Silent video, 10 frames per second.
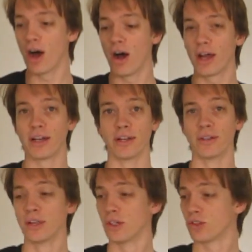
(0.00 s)

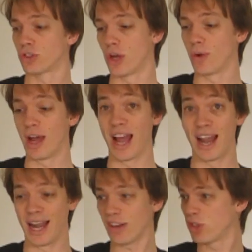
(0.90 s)
iron. So
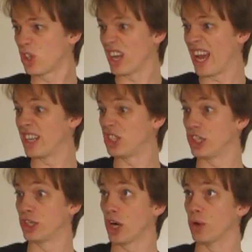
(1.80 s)
electrical
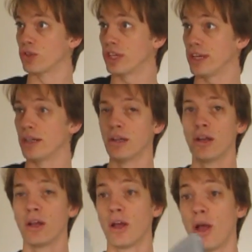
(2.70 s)
energy goes in,
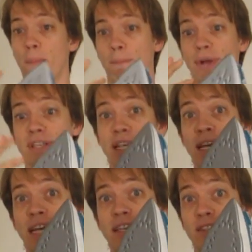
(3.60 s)
but
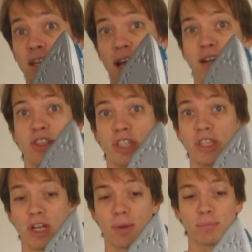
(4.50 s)
heat energy
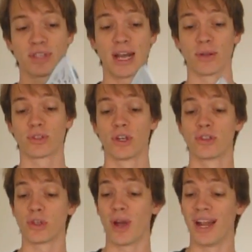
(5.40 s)
comes out.
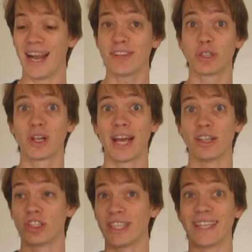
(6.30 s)
So electrical
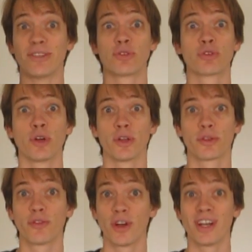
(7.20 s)
energy is
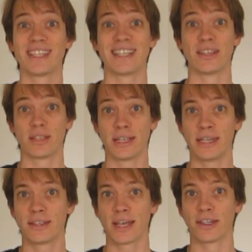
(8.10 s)
transferred into
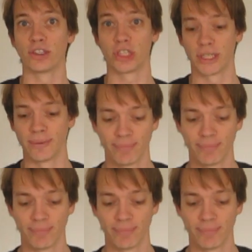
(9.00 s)
heat energy.